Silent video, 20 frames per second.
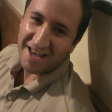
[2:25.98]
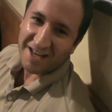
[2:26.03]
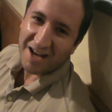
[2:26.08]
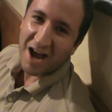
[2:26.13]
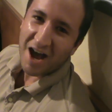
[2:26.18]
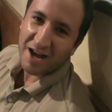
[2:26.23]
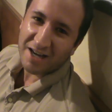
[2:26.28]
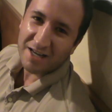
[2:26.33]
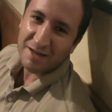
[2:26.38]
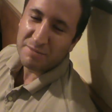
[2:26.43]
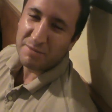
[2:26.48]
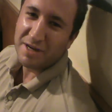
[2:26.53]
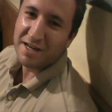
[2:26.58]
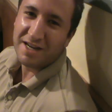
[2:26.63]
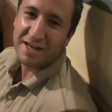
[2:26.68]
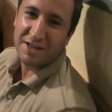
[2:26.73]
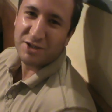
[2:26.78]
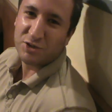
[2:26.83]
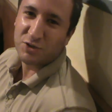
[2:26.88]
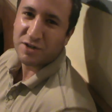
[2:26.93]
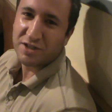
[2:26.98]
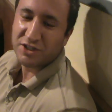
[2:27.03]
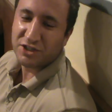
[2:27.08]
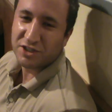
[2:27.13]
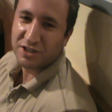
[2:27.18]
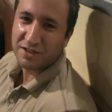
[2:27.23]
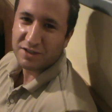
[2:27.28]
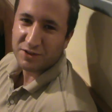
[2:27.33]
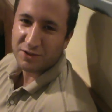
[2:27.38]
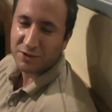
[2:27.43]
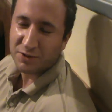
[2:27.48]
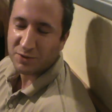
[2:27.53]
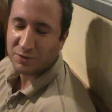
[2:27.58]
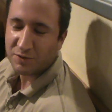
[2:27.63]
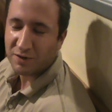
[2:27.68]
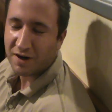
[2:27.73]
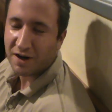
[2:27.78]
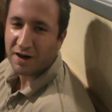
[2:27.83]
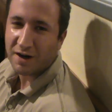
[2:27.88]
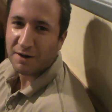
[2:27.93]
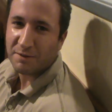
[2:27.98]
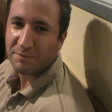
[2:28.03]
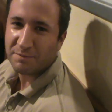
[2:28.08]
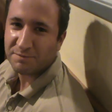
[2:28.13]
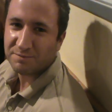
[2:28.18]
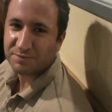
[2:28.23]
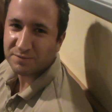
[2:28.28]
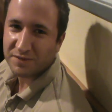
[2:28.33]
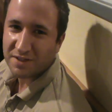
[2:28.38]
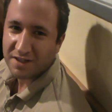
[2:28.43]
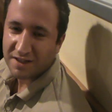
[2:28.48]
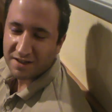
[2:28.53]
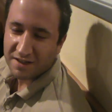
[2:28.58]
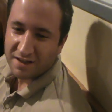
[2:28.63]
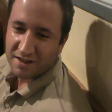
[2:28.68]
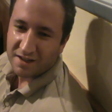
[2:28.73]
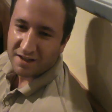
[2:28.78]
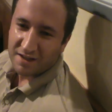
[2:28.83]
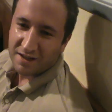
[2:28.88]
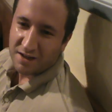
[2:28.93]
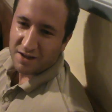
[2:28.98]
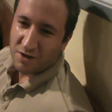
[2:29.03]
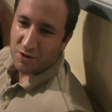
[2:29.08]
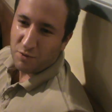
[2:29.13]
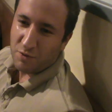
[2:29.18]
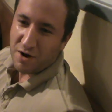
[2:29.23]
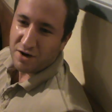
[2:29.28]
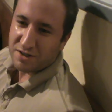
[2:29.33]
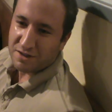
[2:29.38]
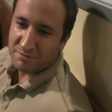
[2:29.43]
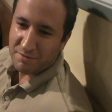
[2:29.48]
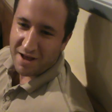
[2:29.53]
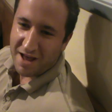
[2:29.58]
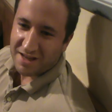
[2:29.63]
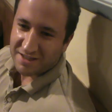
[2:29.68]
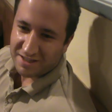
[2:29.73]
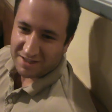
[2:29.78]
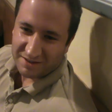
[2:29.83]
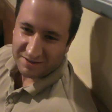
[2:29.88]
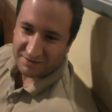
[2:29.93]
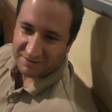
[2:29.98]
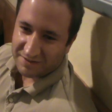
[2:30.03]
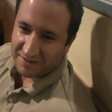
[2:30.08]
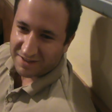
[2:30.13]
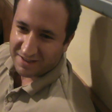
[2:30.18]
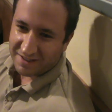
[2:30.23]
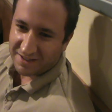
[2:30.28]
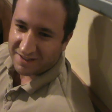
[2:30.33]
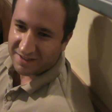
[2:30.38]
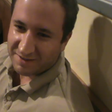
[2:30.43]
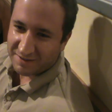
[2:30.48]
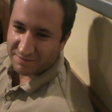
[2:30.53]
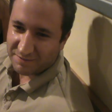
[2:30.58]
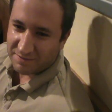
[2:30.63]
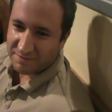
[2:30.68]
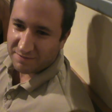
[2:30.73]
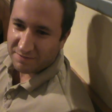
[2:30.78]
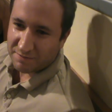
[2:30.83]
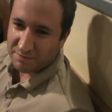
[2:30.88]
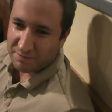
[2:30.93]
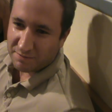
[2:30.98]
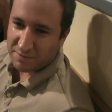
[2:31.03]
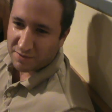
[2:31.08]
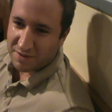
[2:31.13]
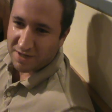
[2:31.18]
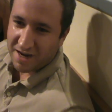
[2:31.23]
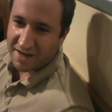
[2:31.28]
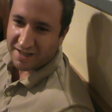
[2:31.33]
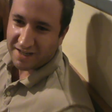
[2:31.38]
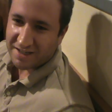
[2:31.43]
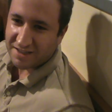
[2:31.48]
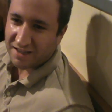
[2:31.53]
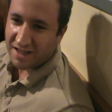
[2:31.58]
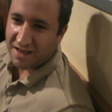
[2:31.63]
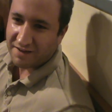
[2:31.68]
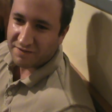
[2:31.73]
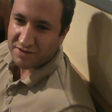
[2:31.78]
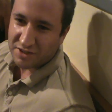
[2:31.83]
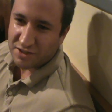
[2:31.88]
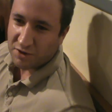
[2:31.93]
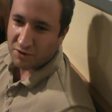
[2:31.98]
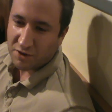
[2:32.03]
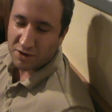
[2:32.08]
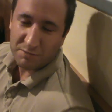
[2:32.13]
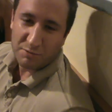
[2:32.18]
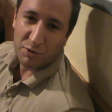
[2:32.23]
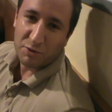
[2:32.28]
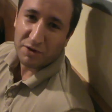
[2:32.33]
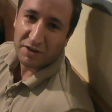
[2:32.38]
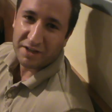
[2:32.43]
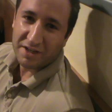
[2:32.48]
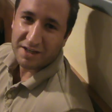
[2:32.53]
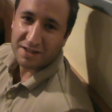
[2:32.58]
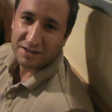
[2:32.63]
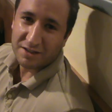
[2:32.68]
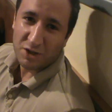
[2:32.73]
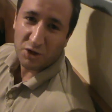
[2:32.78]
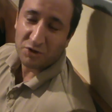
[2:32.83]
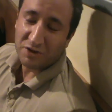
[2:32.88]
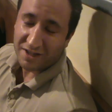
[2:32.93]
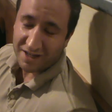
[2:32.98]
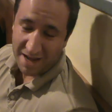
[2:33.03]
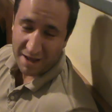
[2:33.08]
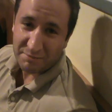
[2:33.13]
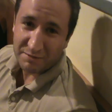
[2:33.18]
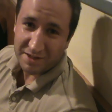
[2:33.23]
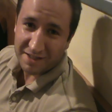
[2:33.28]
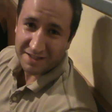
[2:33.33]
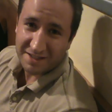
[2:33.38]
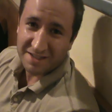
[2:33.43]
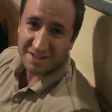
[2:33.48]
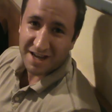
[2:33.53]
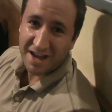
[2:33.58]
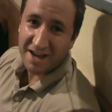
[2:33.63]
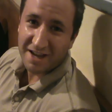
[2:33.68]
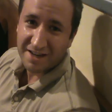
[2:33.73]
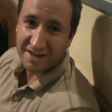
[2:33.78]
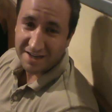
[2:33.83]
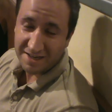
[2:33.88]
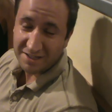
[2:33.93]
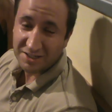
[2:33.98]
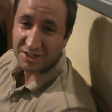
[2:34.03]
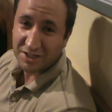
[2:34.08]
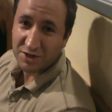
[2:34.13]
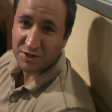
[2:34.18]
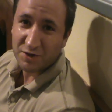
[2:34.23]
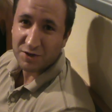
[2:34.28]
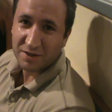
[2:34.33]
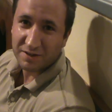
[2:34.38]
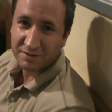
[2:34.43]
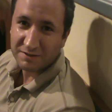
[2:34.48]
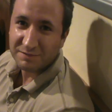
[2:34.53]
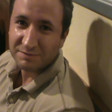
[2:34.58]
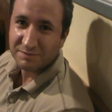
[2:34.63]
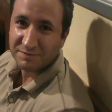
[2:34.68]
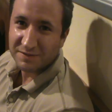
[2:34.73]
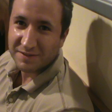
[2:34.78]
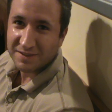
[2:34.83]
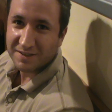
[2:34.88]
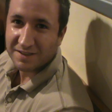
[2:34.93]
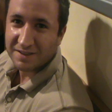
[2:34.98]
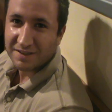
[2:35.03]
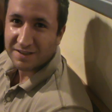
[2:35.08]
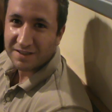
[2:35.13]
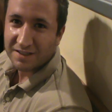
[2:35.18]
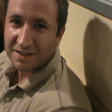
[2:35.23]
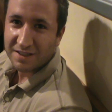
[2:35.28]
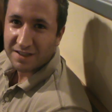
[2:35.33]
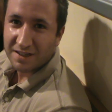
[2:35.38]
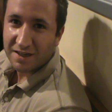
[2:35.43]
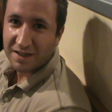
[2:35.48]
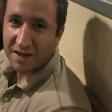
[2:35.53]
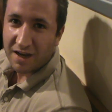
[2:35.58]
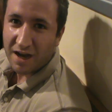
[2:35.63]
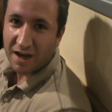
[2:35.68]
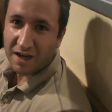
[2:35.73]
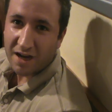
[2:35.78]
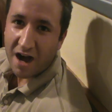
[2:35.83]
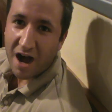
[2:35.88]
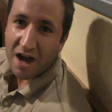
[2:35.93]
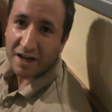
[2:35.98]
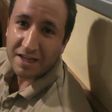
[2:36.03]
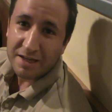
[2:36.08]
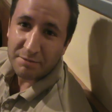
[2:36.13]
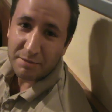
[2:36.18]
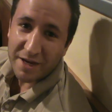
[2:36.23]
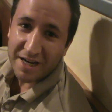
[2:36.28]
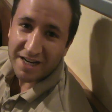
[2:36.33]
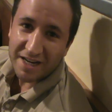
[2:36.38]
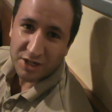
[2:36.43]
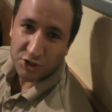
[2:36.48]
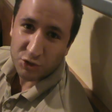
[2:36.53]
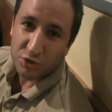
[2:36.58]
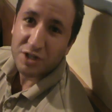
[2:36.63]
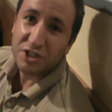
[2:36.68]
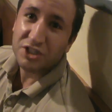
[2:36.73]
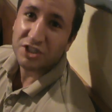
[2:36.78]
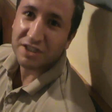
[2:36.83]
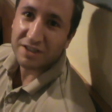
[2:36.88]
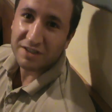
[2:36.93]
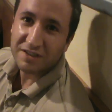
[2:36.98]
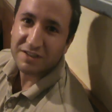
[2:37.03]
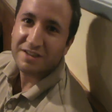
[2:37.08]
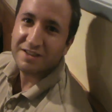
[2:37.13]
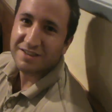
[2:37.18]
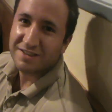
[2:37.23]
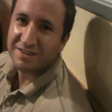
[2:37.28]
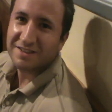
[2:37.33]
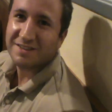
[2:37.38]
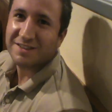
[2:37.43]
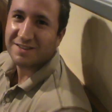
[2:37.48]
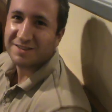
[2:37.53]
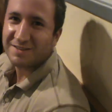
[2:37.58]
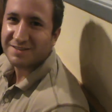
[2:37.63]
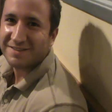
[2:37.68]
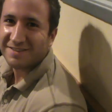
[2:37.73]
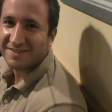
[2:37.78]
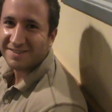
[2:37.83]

cocky pediatrician who wears a mask of pretending his life is so good, but really he's lonely and empty inside and insecure. A what? A cock? A cocky pediatrician. Oh, okay.